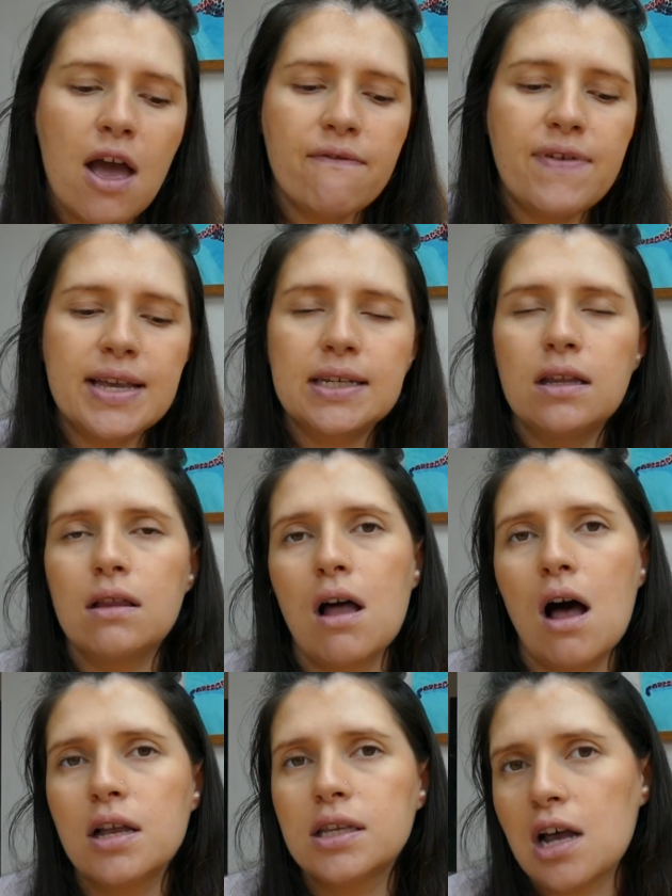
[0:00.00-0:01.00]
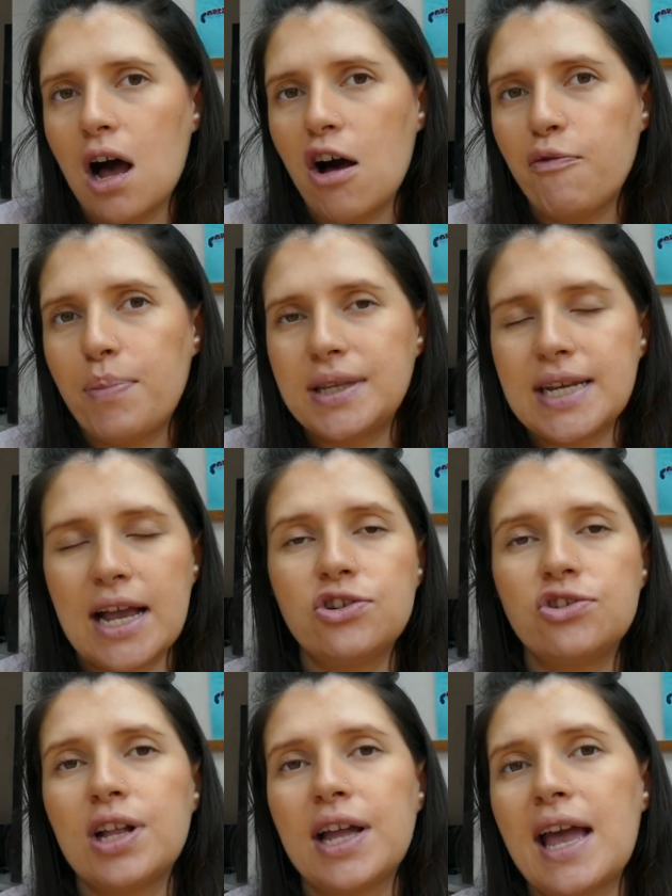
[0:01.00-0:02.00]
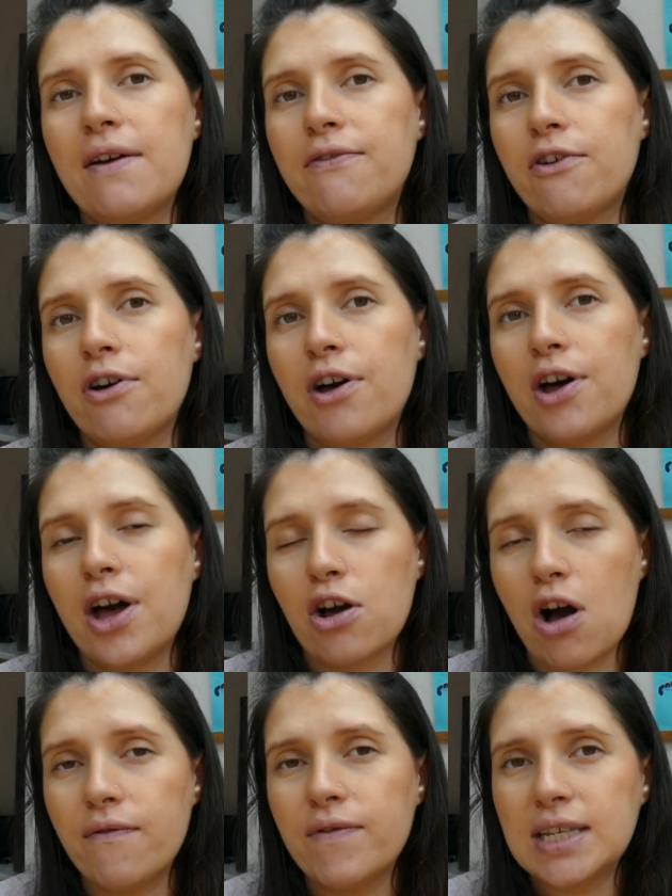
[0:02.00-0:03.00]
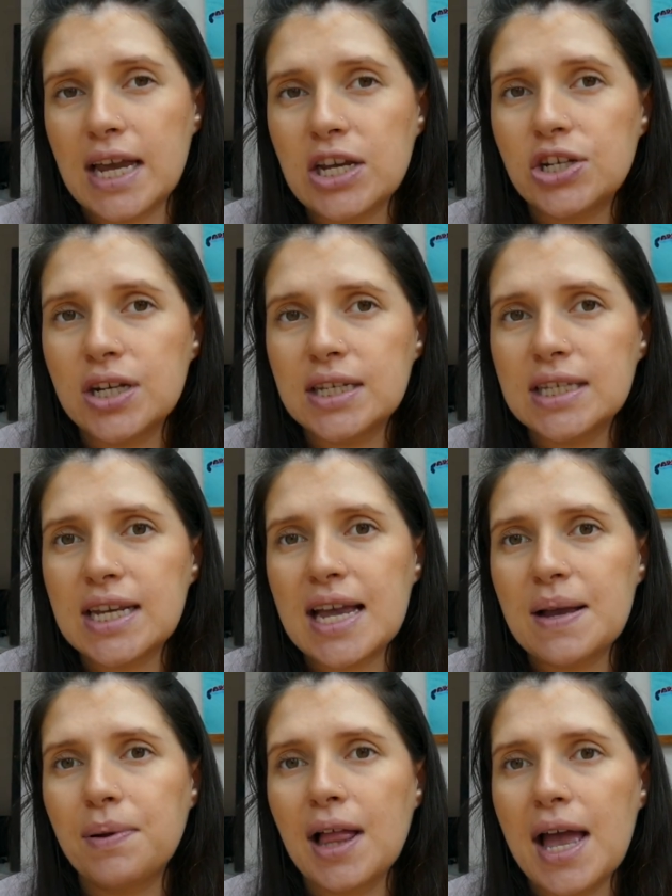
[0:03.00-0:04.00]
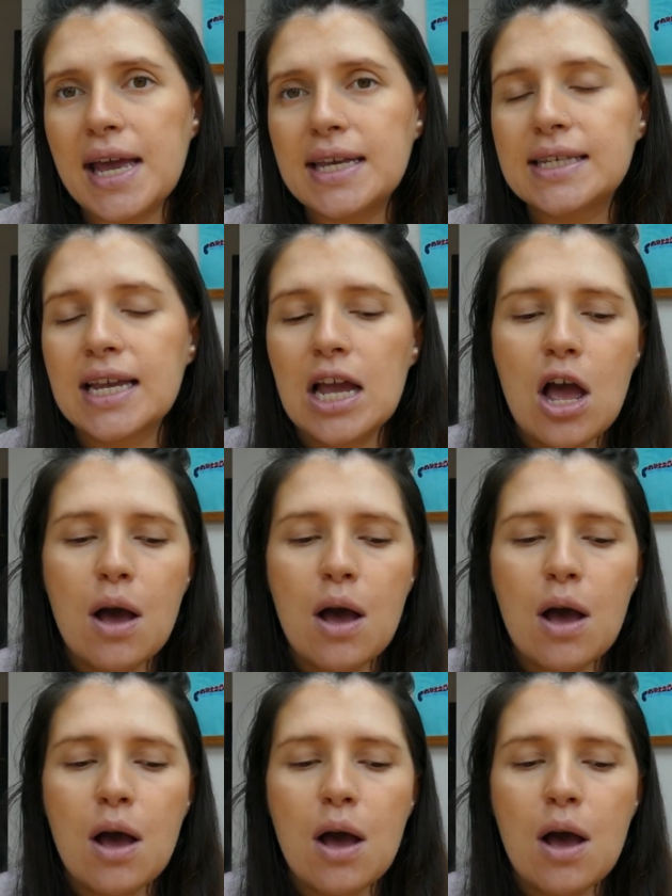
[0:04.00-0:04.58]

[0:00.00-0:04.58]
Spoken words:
There's lots of potential here for a conversation to take place,